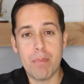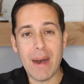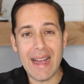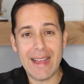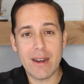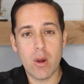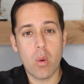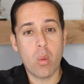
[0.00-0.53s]

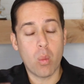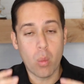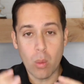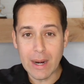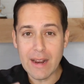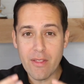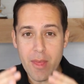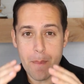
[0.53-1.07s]
But
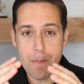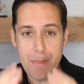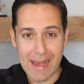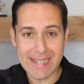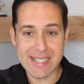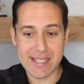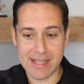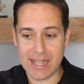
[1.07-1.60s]
one of the
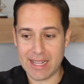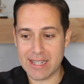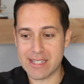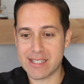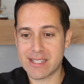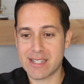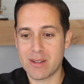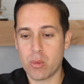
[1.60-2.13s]
best
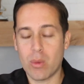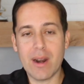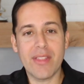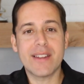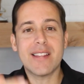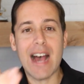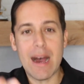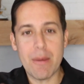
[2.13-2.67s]
things, one of
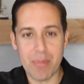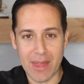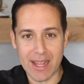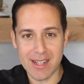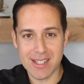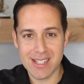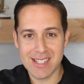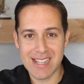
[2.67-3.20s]
the top
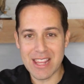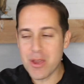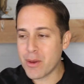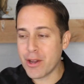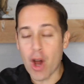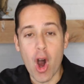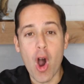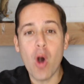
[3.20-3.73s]
things that you
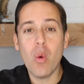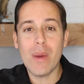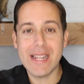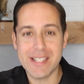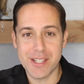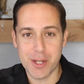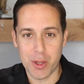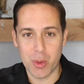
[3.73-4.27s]
can
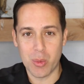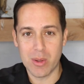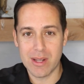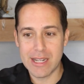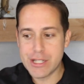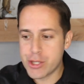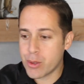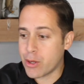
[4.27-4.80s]
always do
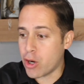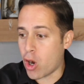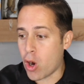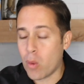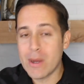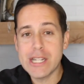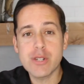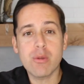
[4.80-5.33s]
is you can
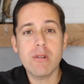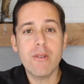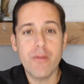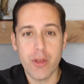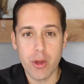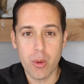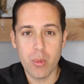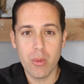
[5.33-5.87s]
always
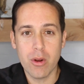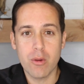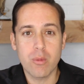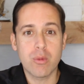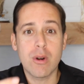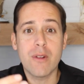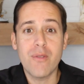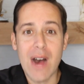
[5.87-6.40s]
review,
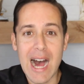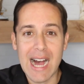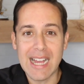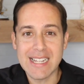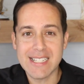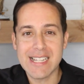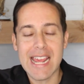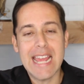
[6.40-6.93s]

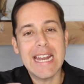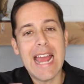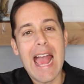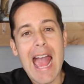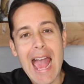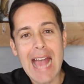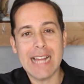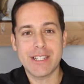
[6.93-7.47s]
revise, and
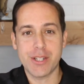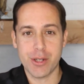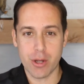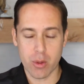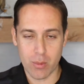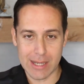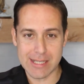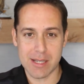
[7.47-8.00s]
add to
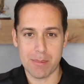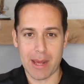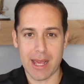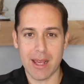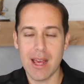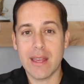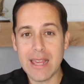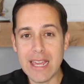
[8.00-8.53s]
your
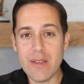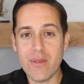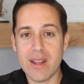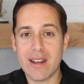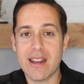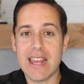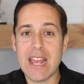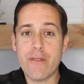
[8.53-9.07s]
resume.
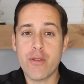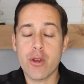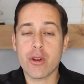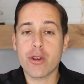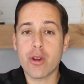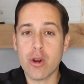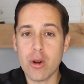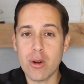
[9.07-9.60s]
Even if you're
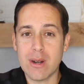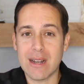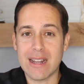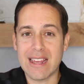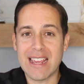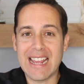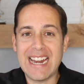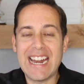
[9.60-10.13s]

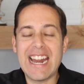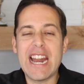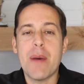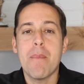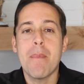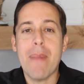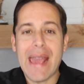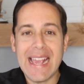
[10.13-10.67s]
currently in an
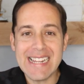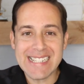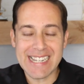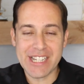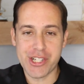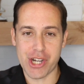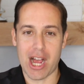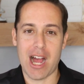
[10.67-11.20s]

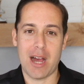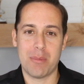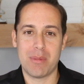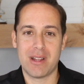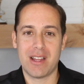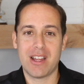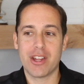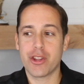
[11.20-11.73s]
amazing job,
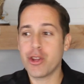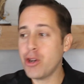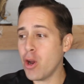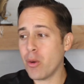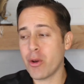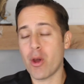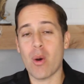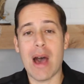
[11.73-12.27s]
you
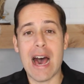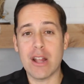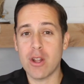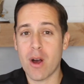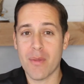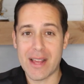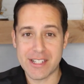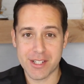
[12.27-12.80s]
don't know how
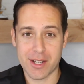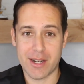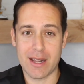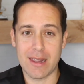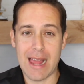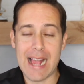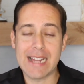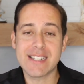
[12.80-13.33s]
long that's gonna
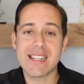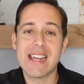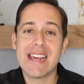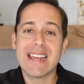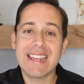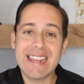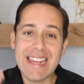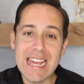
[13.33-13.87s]
last.
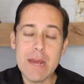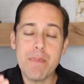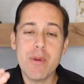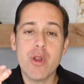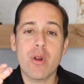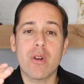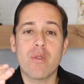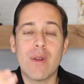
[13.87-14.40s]
Keep
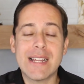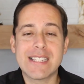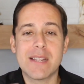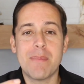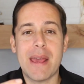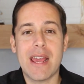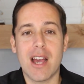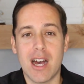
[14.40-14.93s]
your
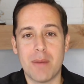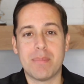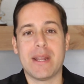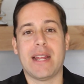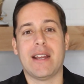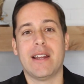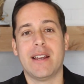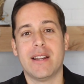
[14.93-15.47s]
resume updated.